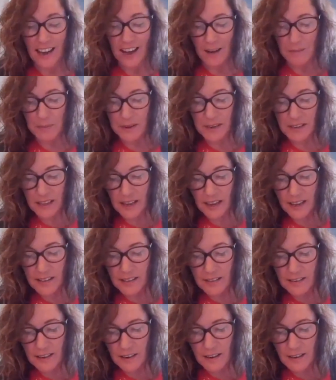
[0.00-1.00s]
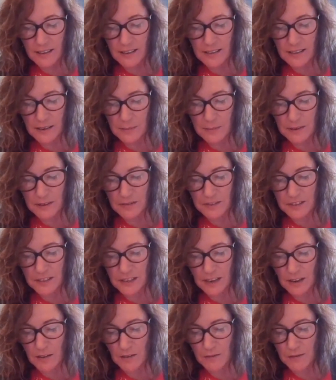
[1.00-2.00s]
But that concept of
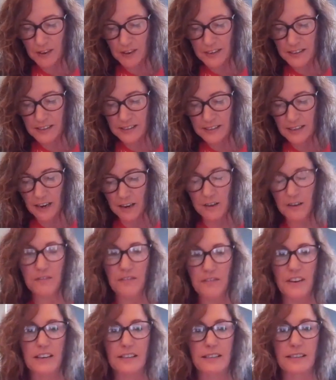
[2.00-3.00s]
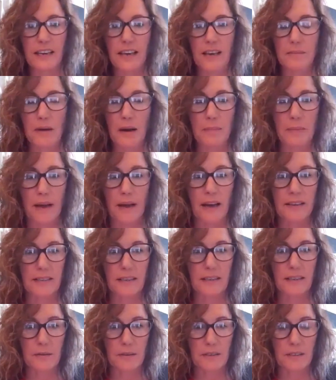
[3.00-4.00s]
self and sacrifice came up as
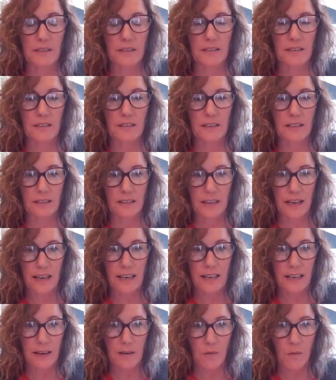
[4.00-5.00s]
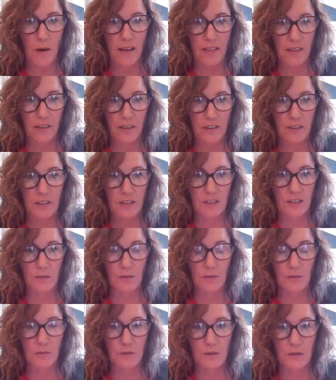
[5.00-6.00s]
I was deciding whether
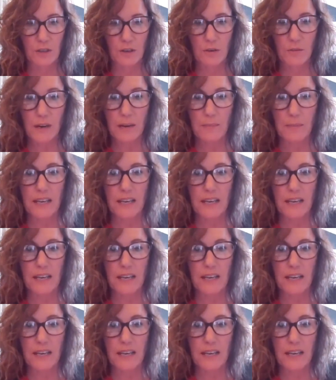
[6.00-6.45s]
to do it,